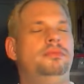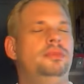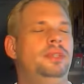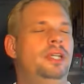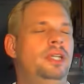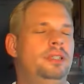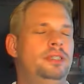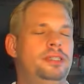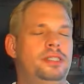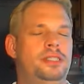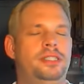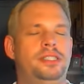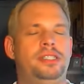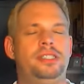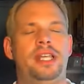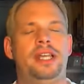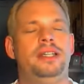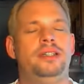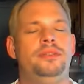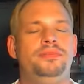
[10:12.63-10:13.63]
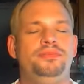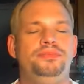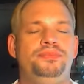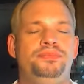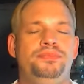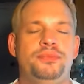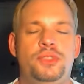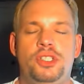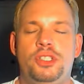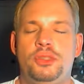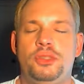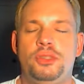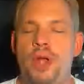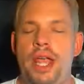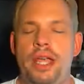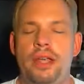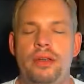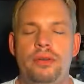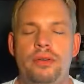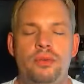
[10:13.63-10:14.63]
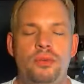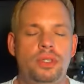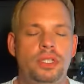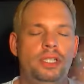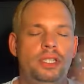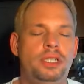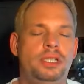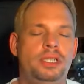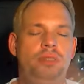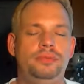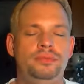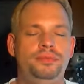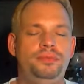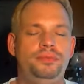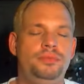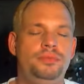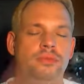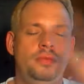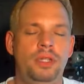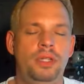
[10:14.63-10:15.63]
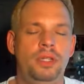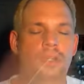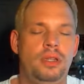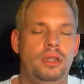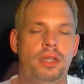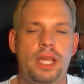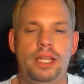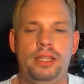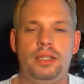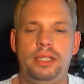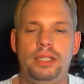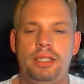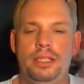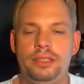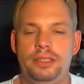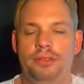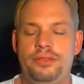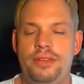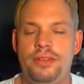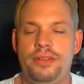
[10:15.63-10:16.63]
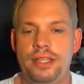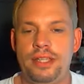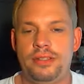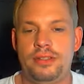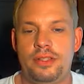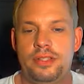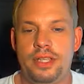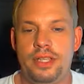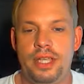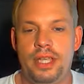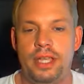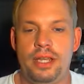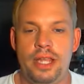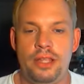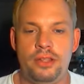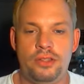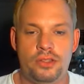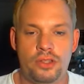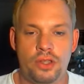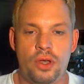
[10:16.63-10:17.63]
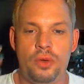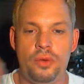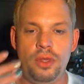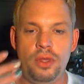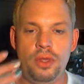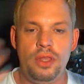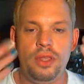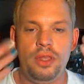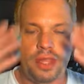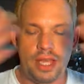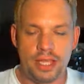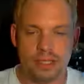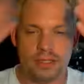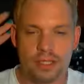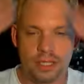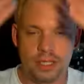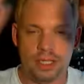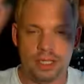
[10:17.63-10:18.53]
and just spray it real lightly on the face and skin, and so that's going